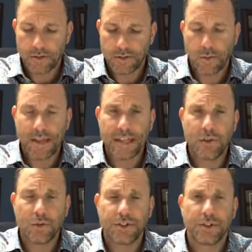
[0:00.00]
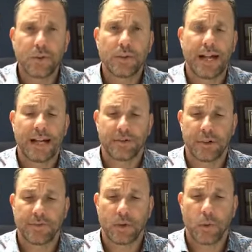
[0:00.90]
So that you do not
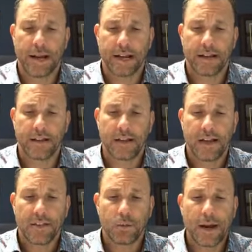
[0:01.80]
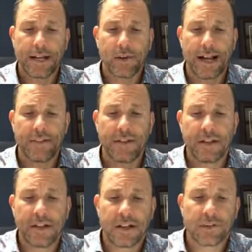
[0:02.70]
drift away. The writer had
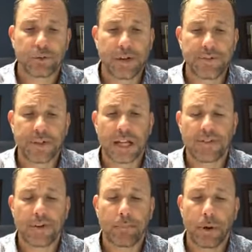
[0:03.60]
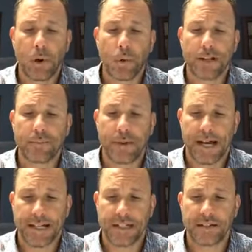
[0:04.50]
the drifting of a boat in
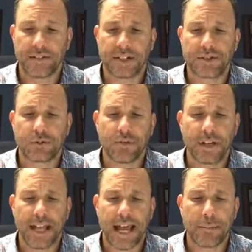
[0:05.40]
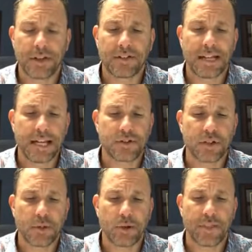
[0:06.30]
mind, and such drifting happens
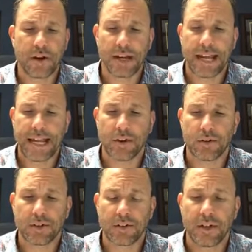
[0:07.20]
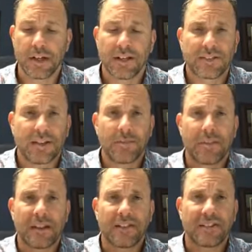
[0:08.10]
naturally without an anchor to
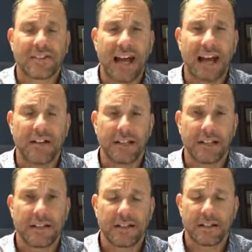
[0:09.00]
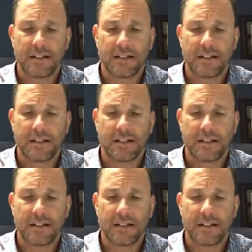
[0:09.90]
something solid.